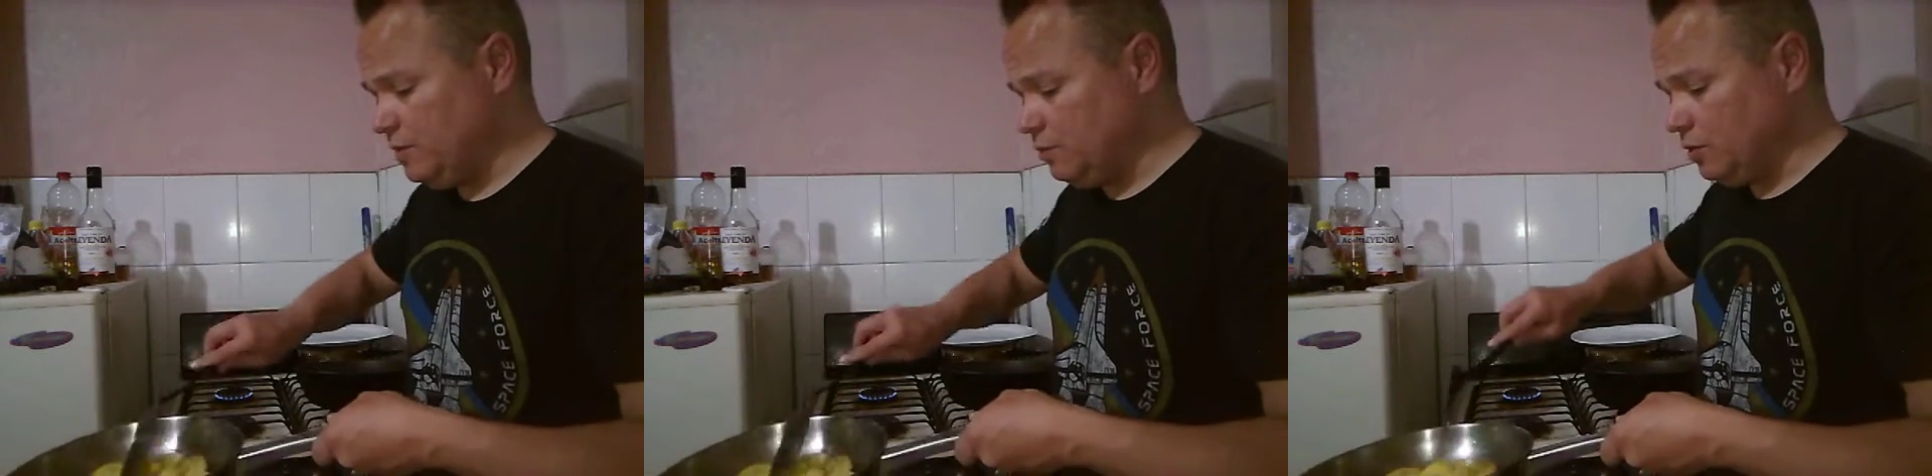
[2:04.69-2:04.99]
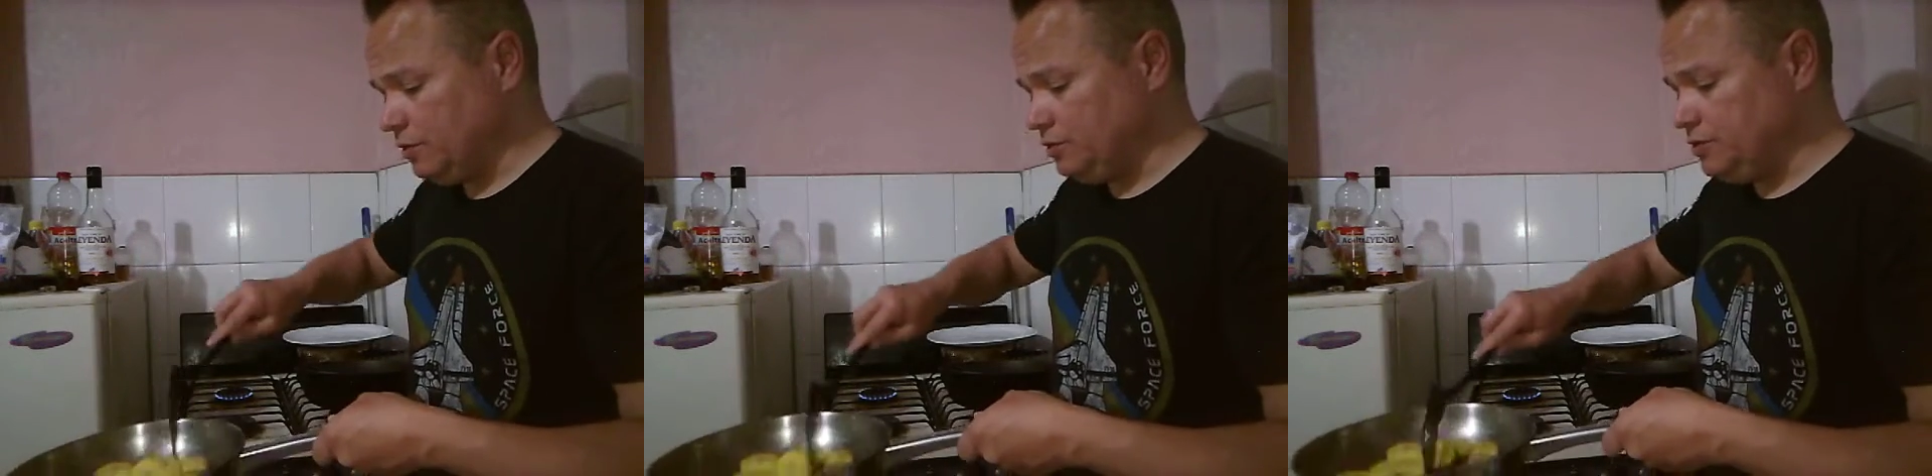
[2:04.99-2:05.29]
will
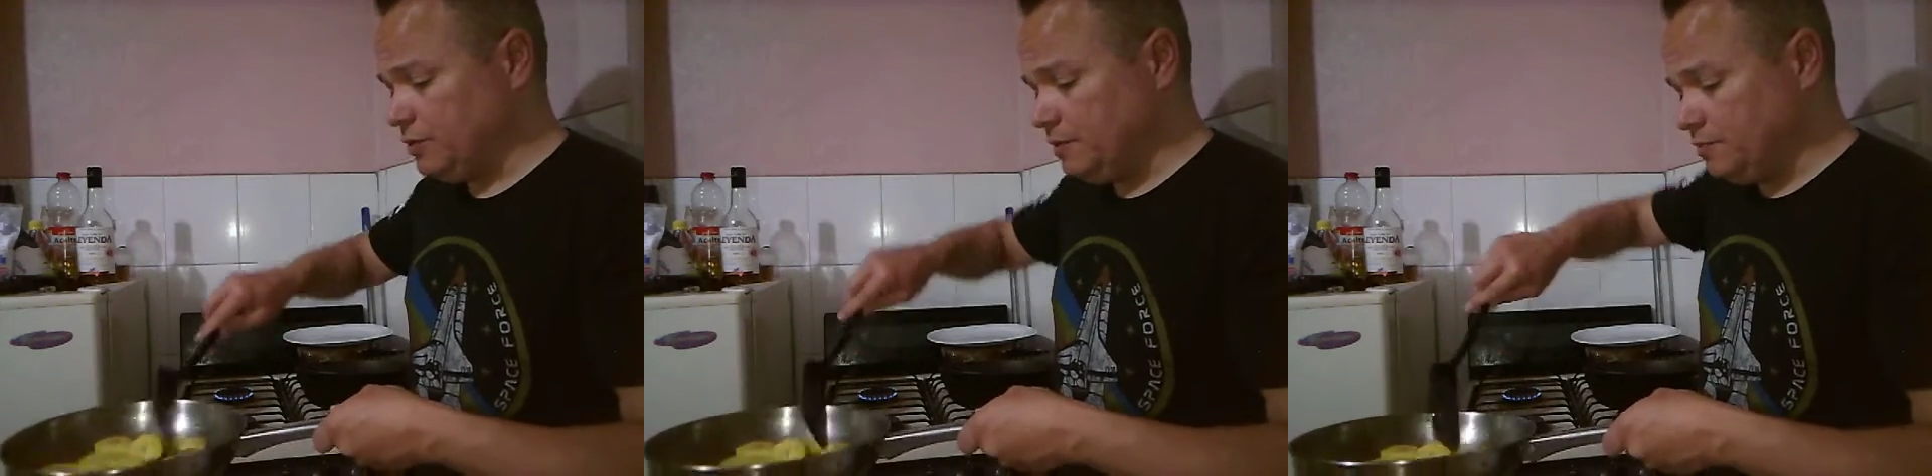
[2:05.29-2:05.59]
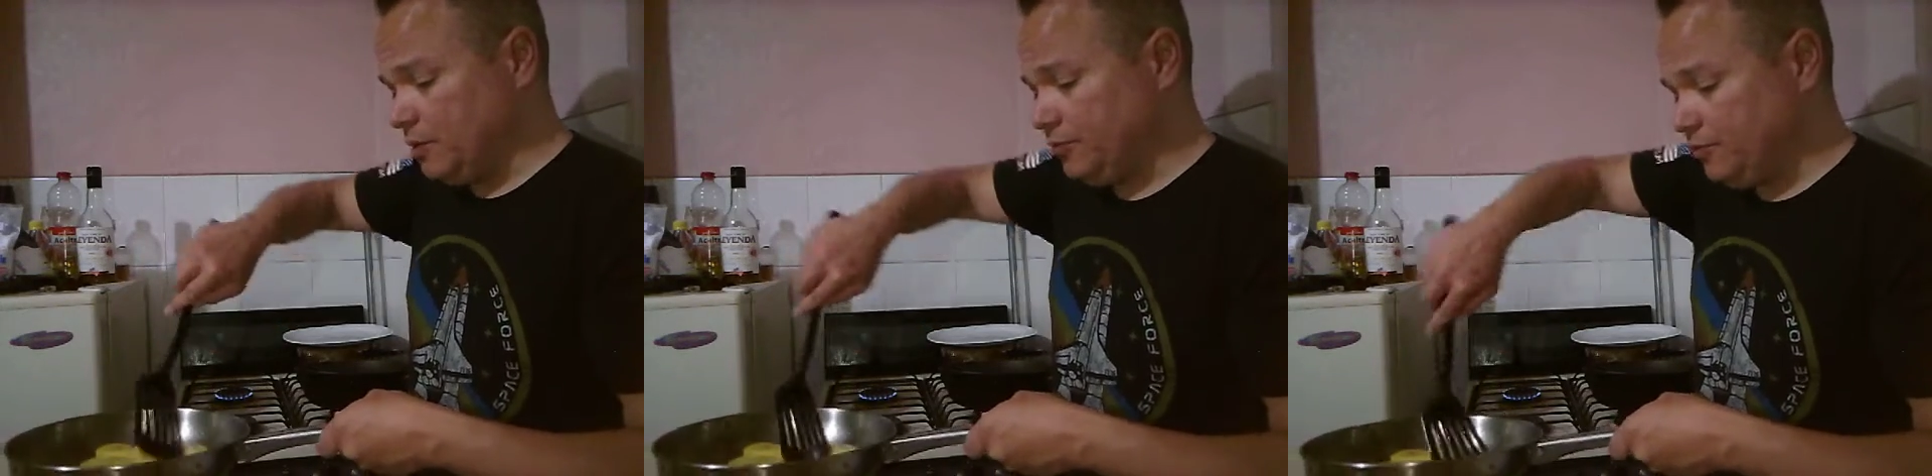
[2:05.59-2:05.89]
do it
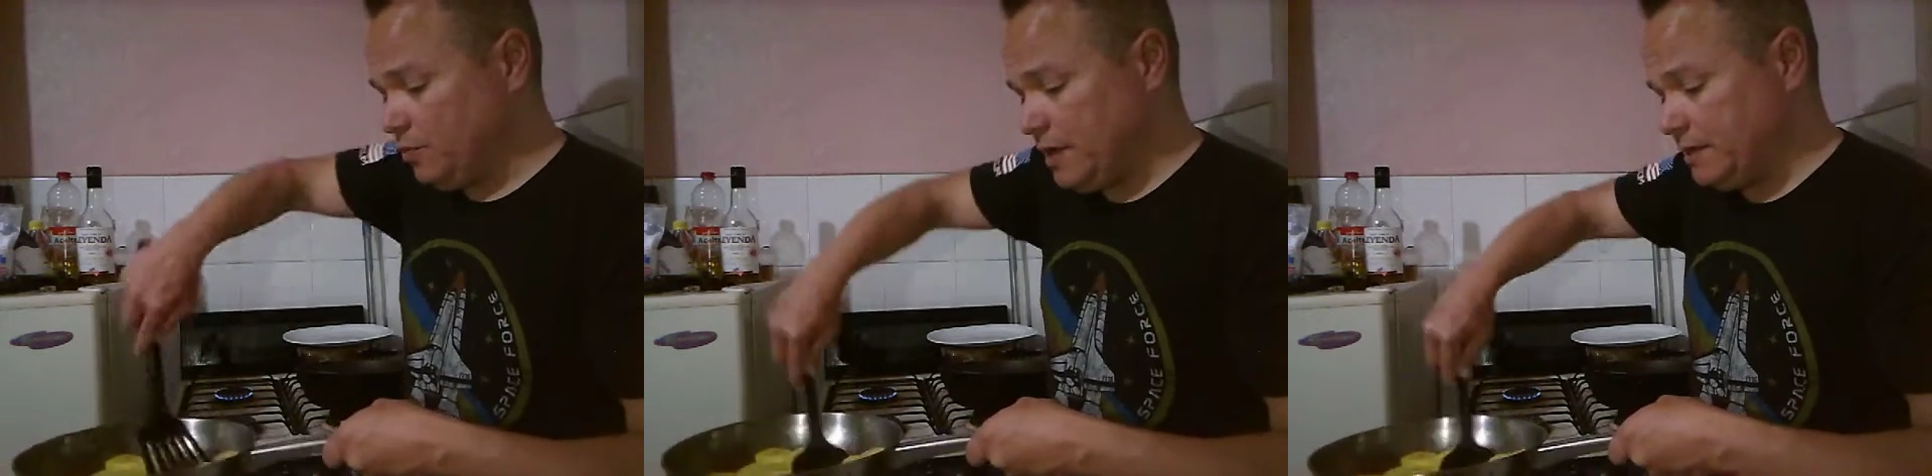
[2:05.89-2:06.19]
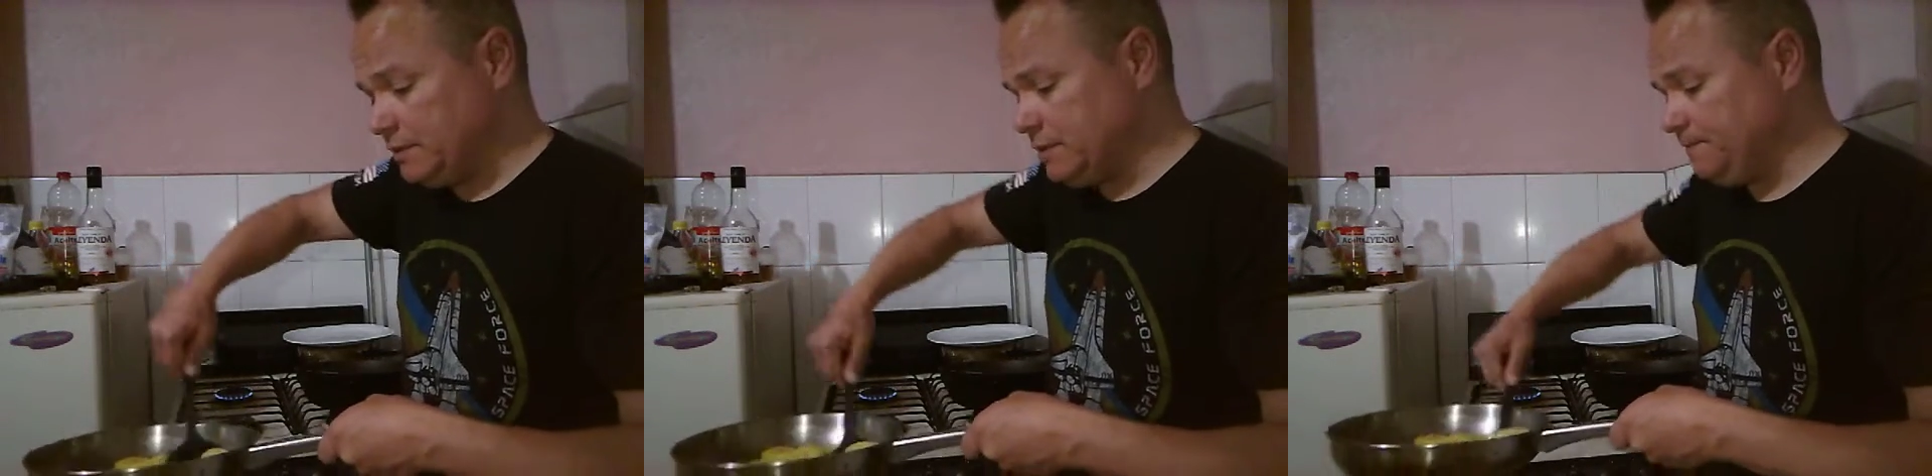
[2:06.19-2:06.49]
both
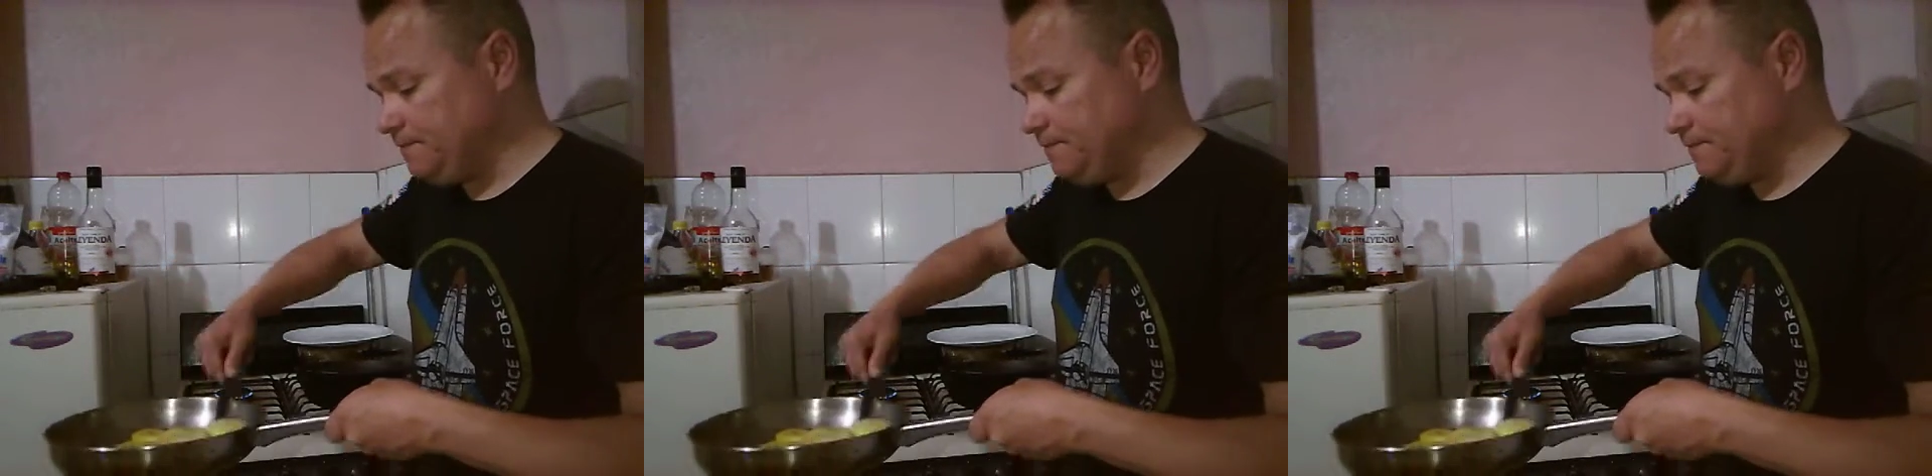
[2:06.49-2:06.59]
ways.